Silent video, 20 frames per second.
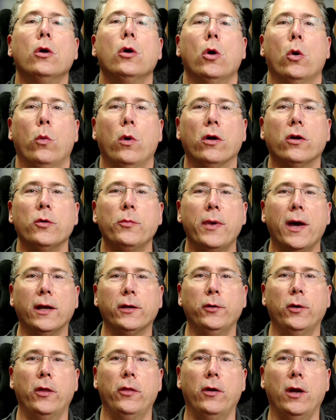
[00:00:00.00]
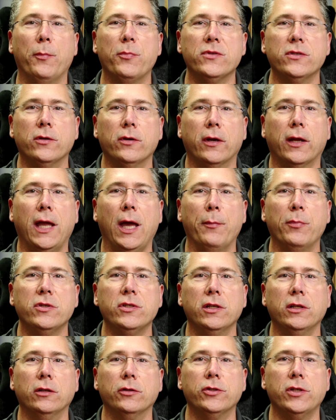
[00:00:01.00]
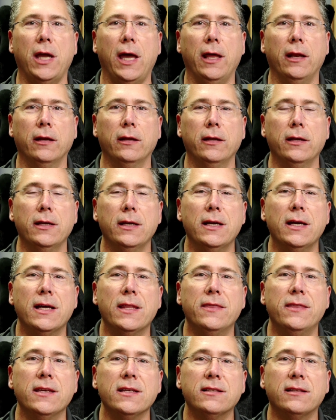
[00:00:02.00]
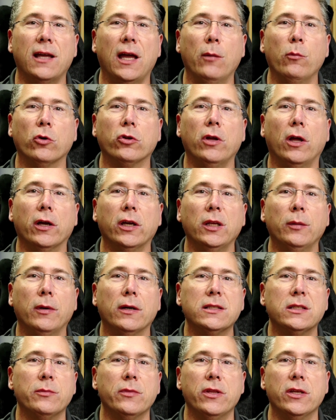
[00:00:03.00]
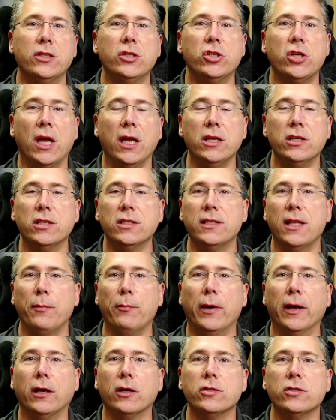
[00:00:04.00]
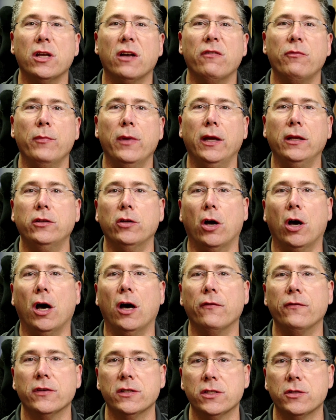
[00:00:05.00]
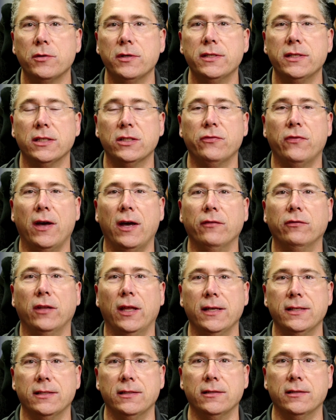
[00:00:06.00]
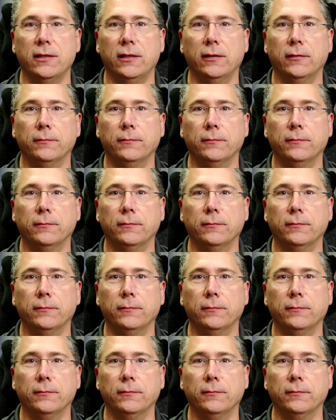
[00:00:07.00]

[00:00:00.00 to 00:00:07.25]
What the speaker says: Welcome back to another episode of Cappuccino Chat. This time we're talking about some of the changes that Microsoft made to Office 365 licensing.